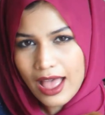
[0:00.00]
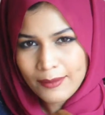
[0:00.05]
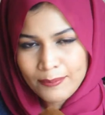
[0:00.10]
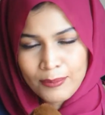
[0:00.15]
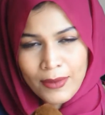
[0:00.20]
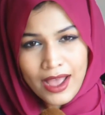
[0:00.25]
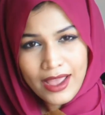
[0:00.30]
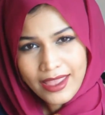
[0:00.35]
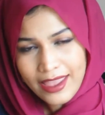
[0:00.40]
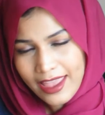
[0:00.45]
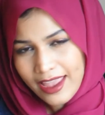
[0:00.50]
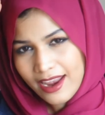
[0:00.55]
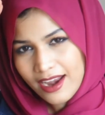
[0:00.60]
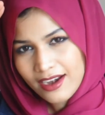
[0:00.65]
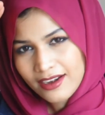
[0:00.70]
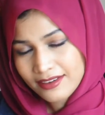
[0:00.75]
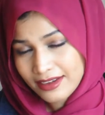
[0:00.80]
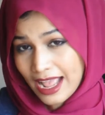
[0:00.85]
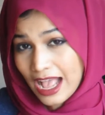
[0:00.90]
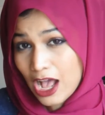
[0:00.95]
my
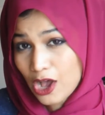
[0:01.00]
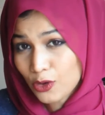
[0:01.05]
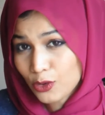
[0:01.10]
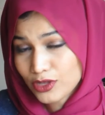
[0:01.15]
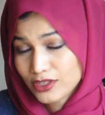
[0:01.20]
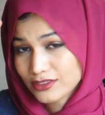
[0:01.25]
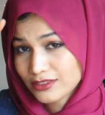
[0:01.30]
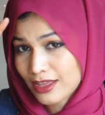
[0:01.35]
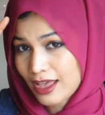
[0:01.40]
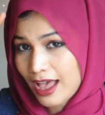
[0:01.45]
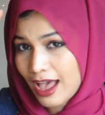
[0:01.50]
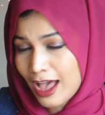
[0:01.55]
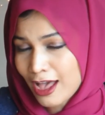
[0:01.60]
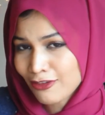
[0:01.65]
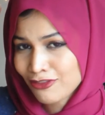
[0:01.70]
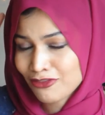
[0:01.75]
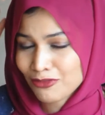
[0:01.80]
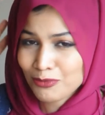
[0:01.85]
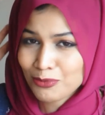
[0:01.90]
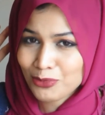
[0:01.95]
hair now is
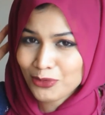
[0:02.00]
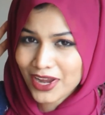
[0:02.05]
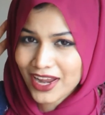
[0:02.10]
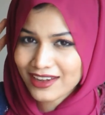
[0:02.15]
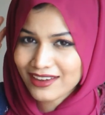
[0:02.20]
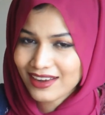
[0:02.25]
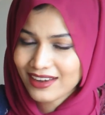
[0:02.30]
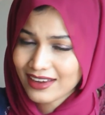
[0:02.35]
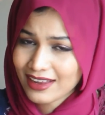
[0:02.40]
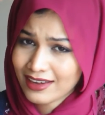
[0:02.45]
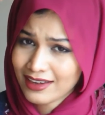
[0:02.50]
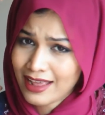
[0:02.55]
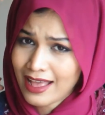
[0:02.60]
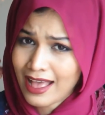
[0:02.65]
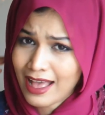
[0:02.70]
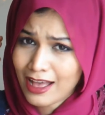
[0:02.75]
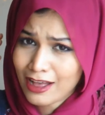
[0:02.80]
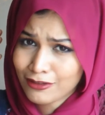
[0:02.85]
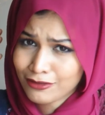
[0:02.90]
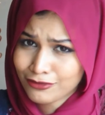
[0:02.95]
half braided and
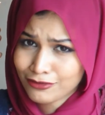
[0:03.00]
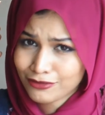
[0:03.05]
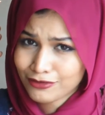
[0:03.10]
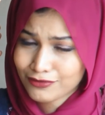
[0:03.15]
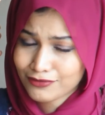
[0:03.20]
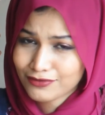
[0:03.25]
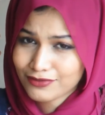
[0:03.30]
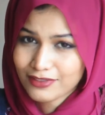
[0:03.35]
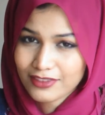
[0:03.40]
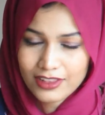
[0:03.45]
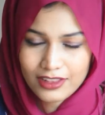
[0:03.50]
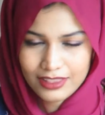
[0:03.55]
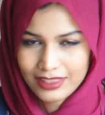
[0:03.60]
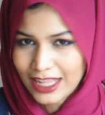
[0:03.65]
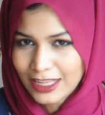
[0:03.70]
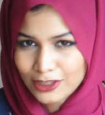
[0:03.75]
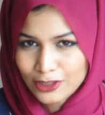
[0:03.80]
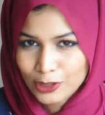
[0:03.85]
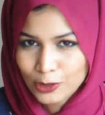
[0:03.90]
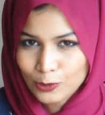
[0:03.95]
half
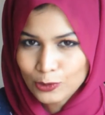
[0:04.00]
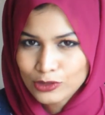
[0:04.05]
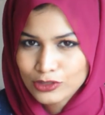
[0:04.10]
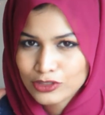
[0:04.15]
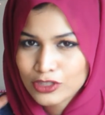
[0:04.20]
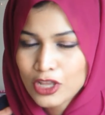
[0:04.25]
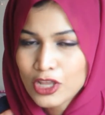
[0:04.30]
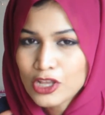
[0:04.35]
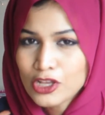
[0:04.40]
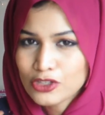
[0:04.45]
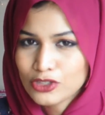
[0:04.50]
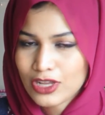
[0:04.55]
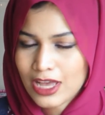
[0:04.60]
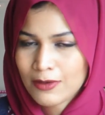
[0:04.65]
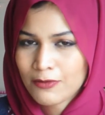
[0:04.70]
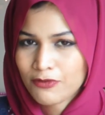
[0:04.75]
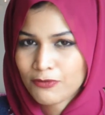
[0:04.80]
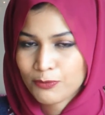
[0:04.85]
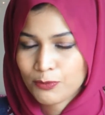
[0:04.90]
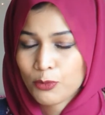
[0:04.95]
let loose. So
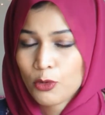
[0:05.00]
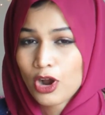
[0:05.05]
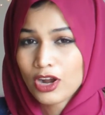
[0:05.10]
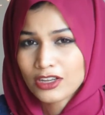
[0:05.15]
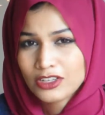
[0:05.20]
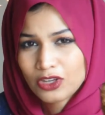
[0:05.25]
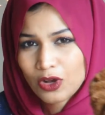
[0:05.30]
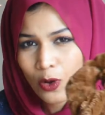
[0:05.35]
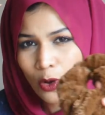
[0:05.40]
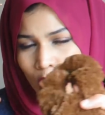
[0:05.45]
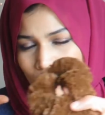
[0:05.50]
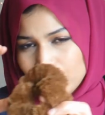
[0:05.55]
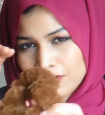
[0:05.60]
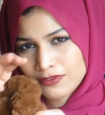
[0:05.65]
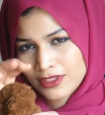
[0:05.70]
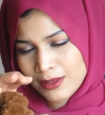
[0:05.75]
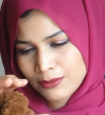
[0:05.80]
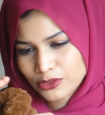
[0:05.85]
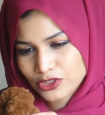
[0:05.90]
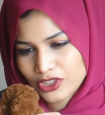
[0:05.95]
I've brought all
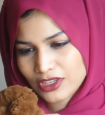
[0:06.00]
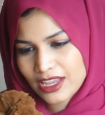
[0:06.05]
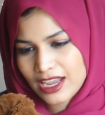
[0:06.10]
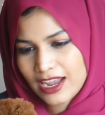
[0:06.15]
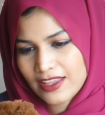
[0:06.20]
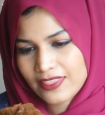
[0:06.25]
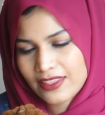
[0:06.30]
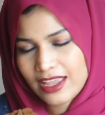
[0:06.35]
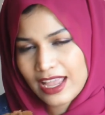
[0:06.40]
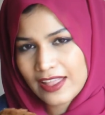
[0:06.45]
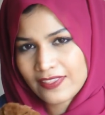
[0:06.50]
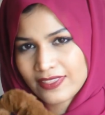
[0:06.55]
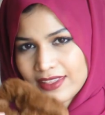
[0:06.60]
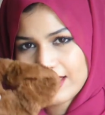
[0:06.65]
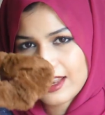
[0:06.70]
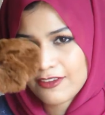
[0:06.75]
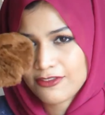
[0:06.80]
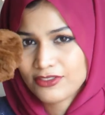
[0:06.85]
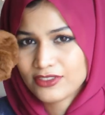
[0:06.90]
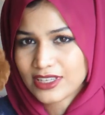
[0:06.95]
of them together, and
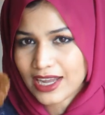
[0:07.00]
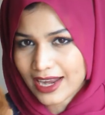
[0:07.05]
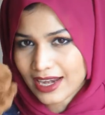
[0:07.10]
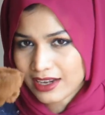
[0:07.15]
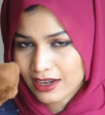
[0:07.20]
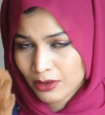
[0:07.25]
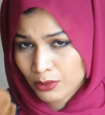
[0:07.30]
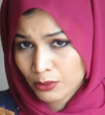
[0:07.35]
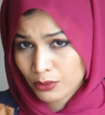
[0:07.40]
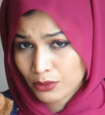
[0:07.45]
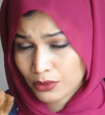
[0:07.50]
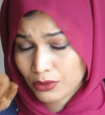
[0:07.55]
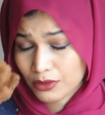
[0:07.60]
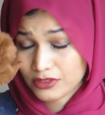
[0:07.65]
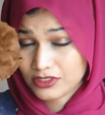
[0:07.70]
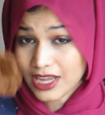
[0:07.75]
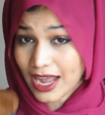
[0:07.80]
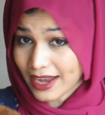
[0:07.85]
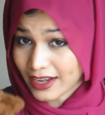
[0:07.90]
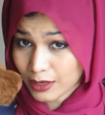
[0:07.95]
then I've tied
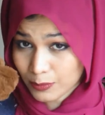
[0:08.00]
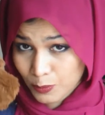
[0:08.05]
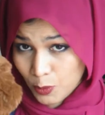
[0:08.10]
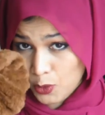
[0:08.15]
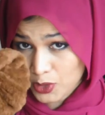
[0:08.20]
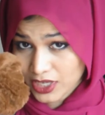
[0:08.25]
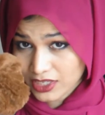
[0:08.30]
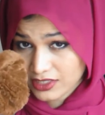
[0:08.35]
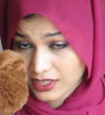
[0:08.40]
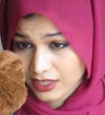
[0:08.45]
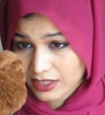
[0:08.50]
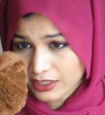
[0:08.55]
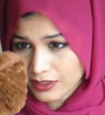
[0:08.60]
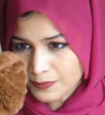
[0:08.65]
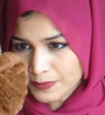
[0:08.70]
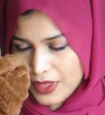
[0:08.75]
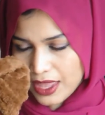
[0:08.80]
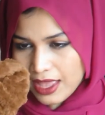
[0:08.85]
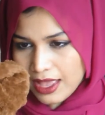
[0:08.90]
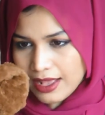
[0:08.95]
a
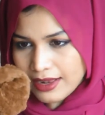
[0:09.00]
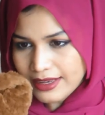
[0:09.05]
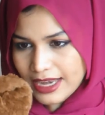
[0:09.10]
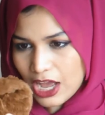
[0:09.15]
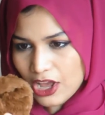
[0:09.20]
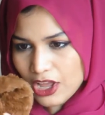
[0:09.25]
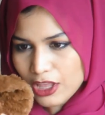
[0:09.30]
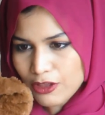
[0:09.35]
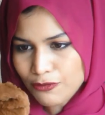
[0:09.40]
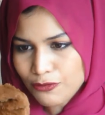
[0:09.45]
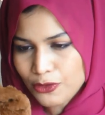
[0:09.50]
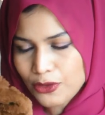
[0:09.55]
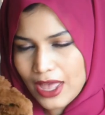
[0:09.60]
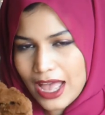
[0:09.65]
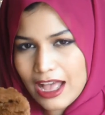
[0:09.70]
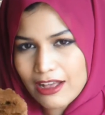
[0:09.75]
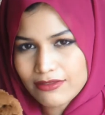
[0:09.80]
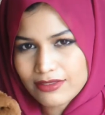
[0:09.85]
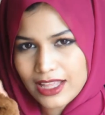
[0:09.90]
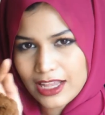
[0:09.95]
ponytail. Now if you
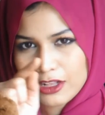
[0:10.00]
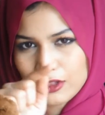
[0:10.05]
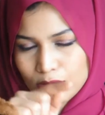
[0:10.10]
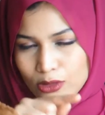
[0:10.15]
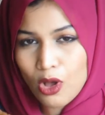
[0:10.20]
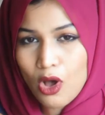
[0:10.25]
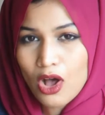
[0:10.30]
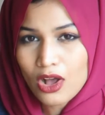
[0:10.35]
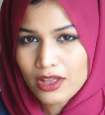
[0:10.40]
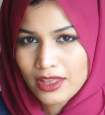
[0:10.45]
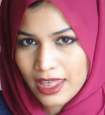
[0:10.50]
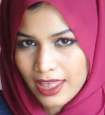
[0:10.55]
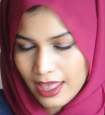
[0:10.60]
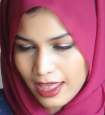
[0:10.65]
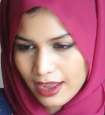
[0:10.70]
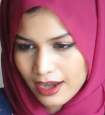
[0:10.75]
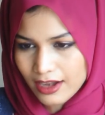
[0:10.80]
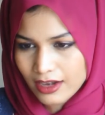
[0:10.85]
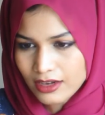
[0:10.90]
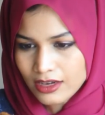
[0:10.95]
have like long
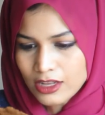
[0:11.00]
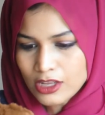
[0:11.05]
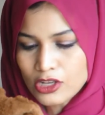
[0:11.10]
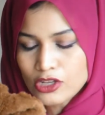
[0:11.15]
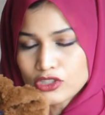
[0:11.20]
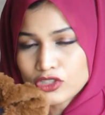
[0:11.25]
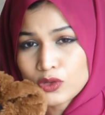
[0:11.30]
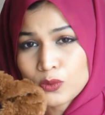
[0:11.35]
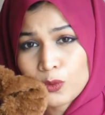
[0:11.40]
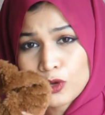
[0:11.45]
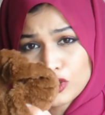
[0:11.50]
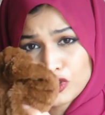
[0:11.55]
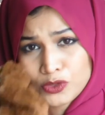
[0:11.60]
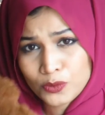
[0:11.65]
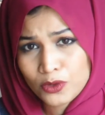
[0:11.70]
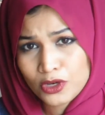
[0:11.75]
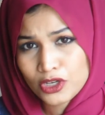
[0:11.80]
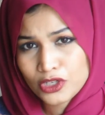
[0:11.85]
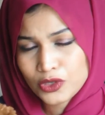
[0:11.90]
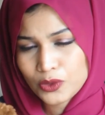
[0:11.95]
hair, so what
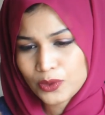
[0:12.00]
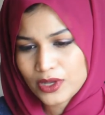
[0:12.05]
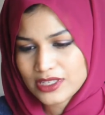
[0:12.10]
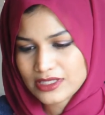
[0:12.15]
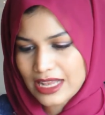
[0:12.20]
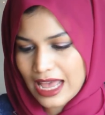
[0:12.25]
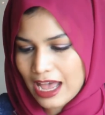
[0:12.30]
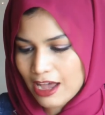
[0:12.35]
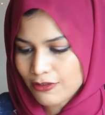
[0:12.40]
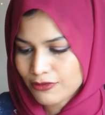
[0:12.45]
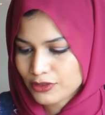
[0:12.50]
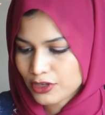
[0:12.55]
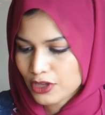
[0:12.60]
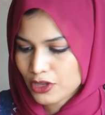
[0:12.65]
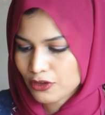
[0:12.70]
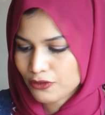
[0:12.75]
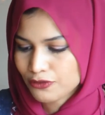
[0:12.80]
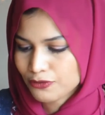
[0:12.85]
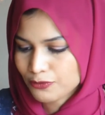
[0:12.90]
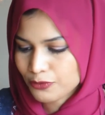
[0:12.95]
you want to do is after
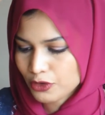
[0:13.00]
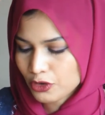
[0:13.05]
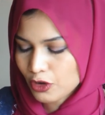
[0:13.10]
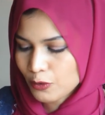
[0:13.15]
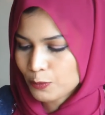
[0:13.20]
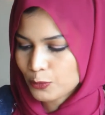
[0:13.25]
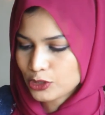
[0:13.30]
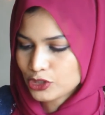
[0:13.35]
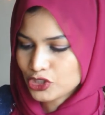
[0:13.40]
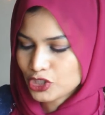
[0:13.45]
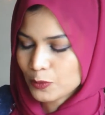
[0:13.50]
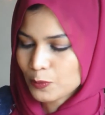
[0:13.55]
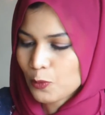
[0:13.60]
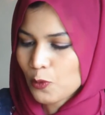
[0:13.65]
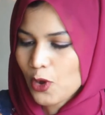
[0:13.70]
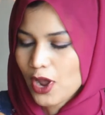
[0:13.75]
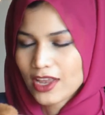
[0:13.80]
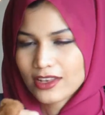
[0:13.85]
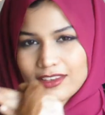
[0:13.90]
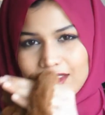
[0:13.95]
you've put your
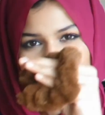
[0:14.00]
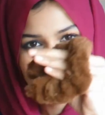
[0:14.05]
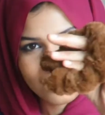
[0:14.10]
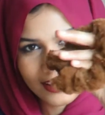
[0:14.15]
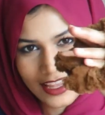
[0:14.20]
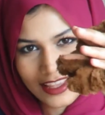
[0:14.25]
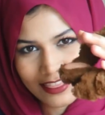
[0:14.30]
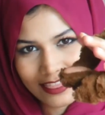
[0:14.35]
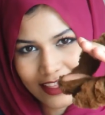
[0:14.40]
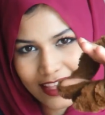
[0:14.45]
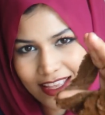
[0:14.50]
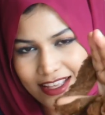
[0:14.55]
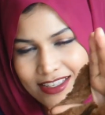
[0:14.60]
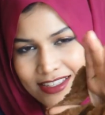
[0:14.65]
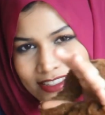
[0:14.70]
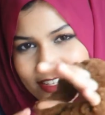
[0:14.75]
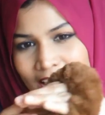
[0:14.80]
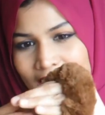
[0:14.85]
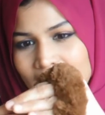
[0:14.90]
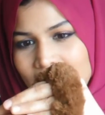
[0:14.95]
ponytail like
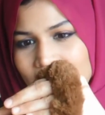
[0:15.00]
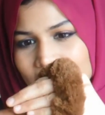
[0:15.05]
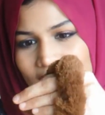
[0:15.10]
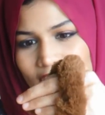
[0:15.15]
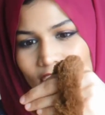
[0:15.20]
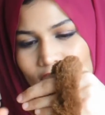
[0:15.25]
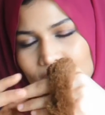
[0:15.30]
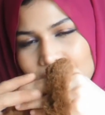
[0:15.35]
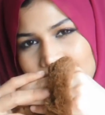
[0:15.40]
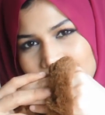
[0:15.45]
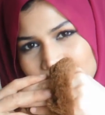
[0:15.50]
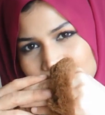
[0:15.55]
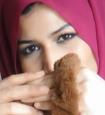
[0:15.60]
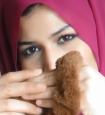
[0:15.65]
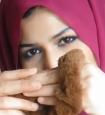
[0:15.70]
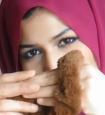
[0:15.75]
this, the rest